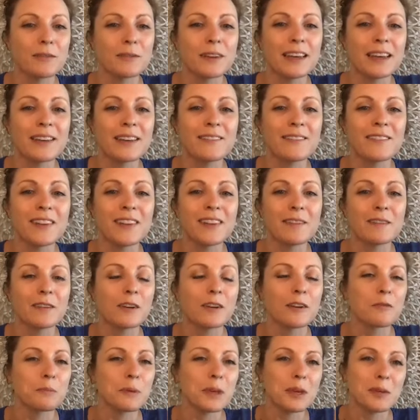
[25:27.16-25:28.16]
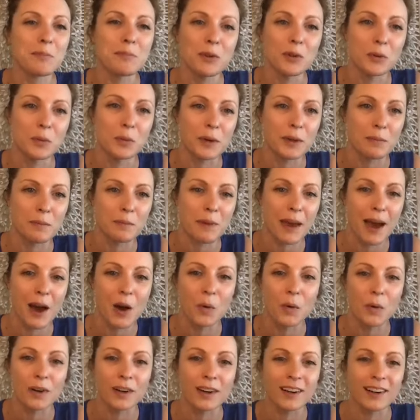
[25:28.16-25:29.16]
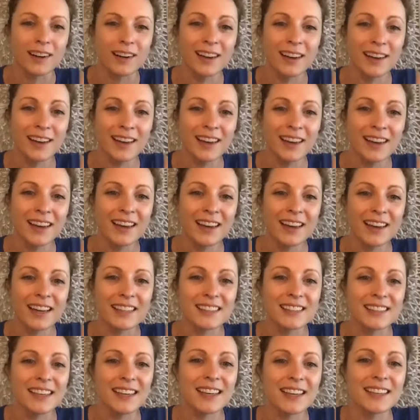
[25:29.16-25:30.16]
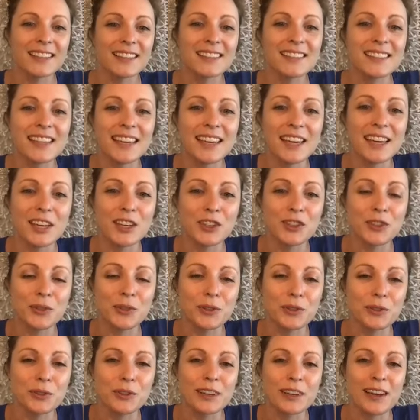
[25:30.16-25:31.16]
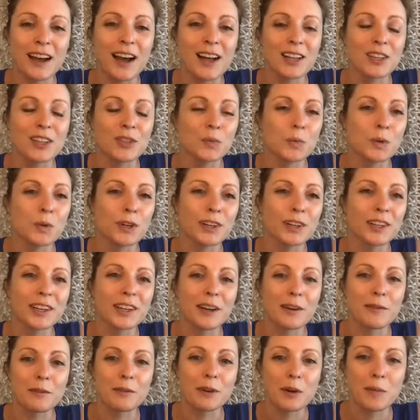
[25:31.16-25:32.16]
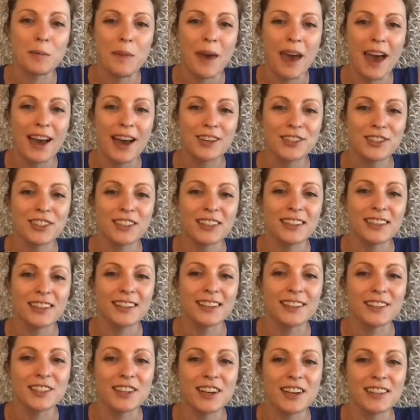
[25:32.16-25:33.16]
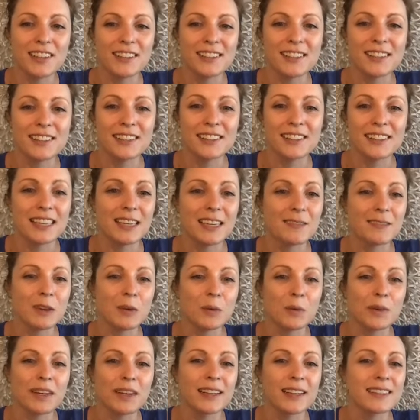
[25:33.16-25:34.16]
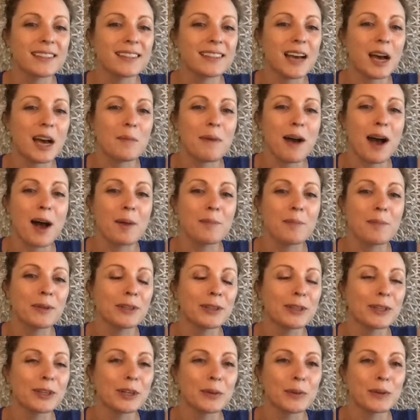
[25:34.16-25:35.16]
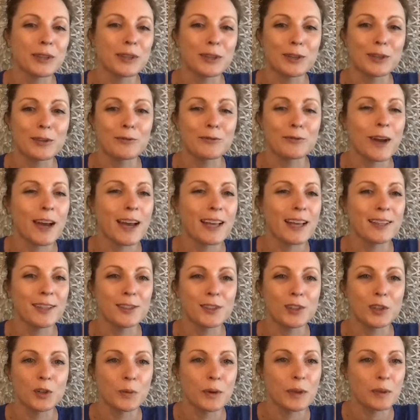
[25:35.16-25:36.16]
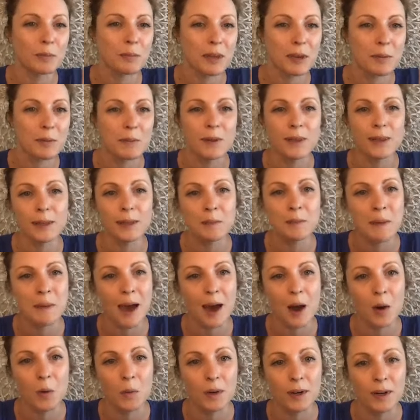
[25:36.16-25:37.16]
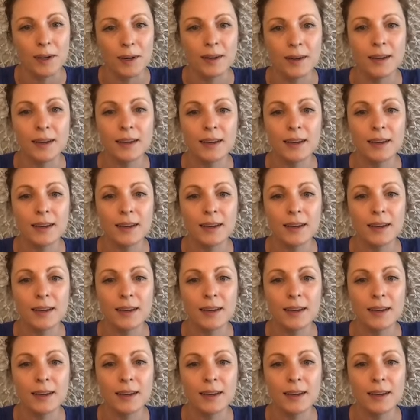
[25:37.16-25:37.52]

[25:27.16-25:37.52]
in favor of people with power. It takes staying true to God's work of compassion and justice, even when it's not popular with your friends or with people in power.